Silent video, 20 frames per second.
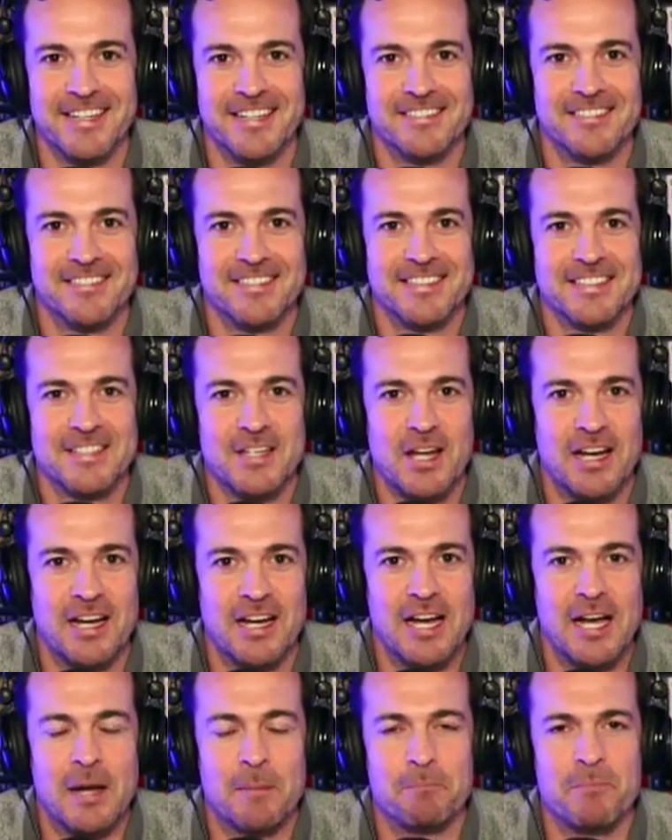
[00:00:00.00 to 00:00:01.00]
Yep.
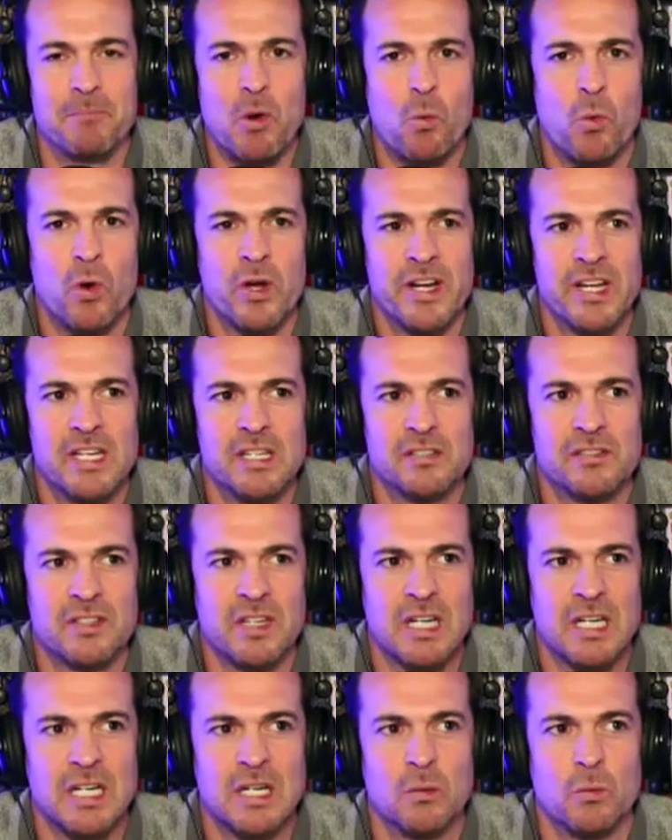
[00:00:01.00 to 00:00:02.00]

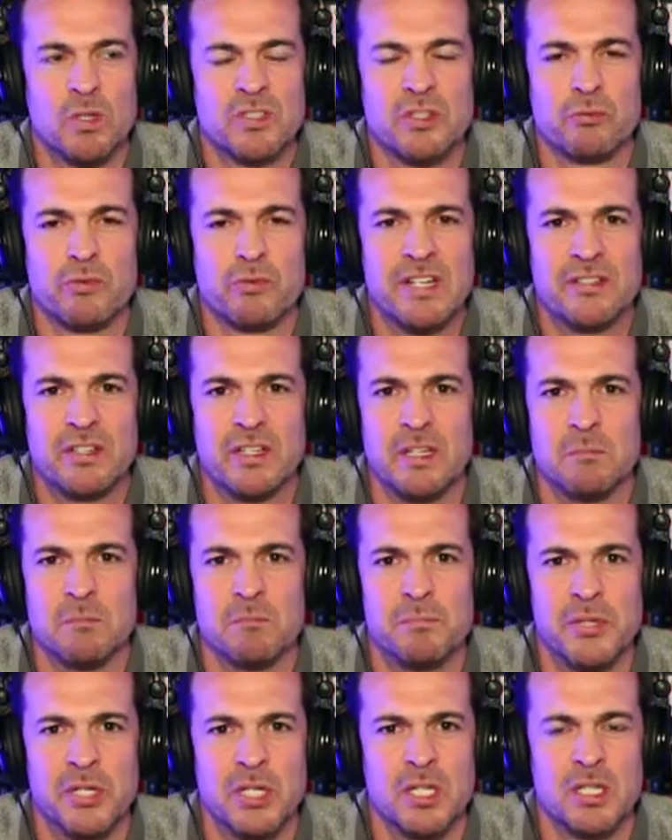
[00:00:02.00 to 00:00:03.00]
What's a
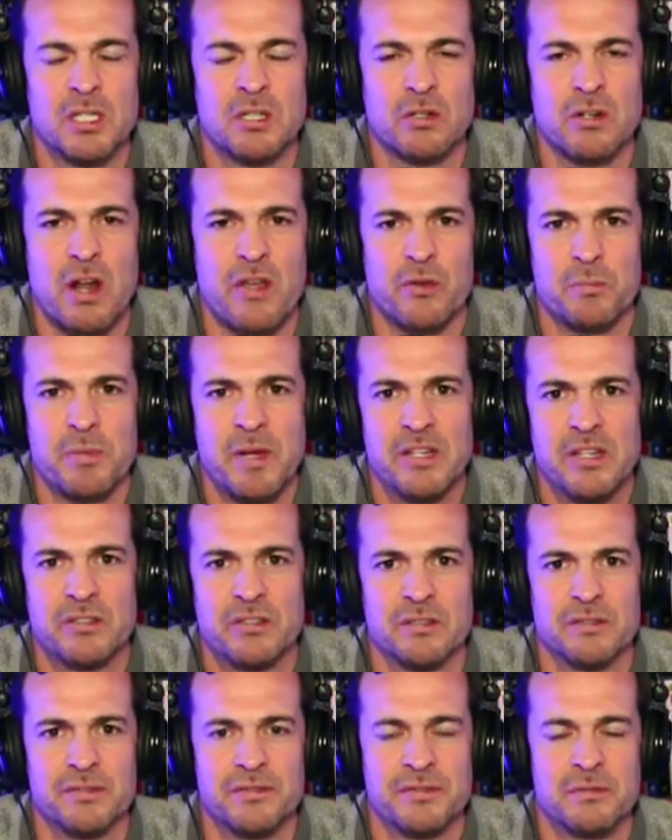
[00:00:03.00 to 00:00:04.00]
recent book or another
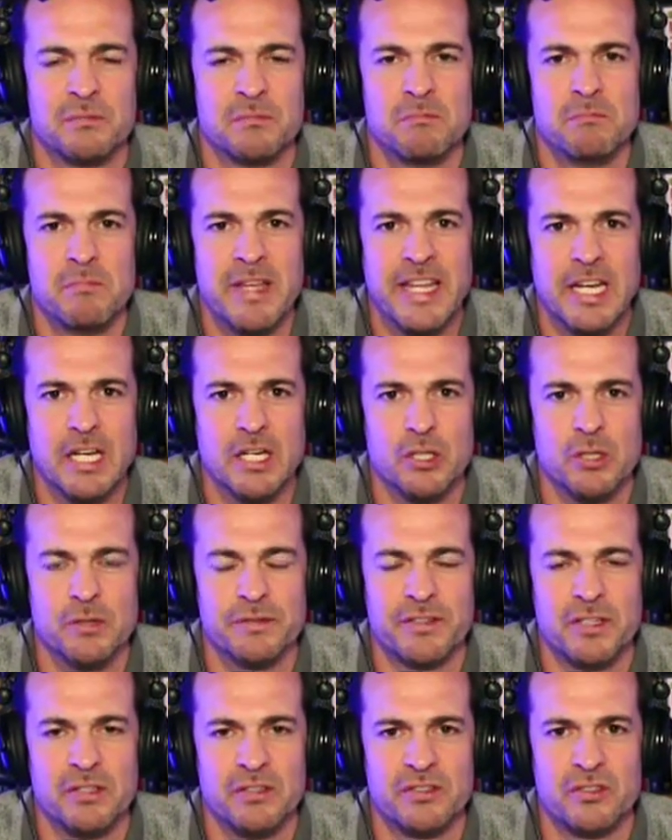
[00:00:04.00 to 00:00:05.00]
piece of media
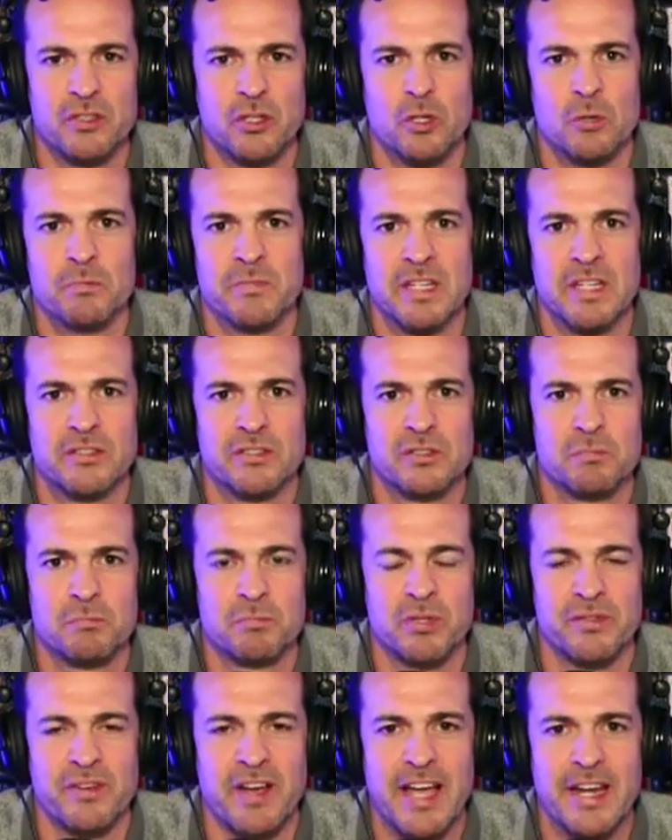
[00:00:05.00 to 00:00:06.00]
you've consumed that's
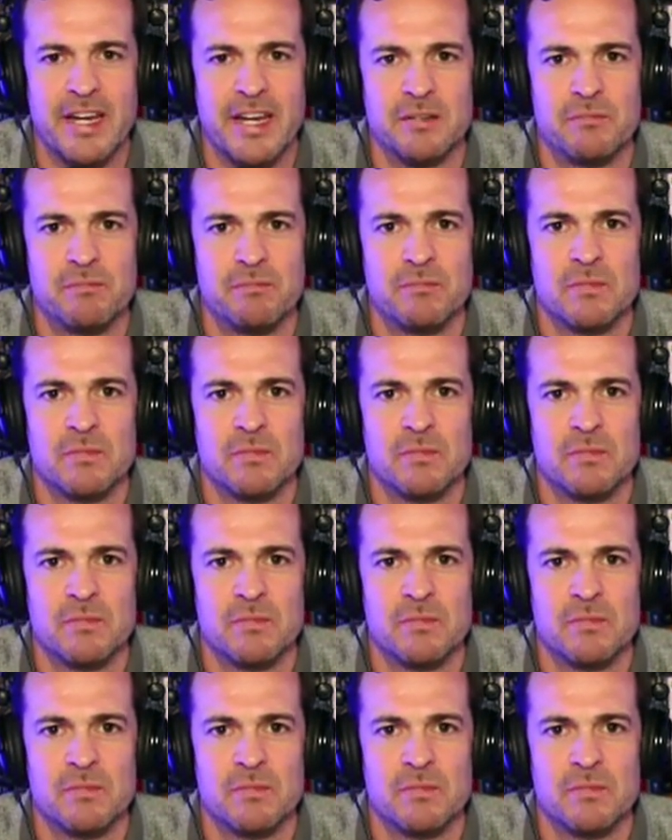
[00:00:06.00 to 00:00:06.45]
provided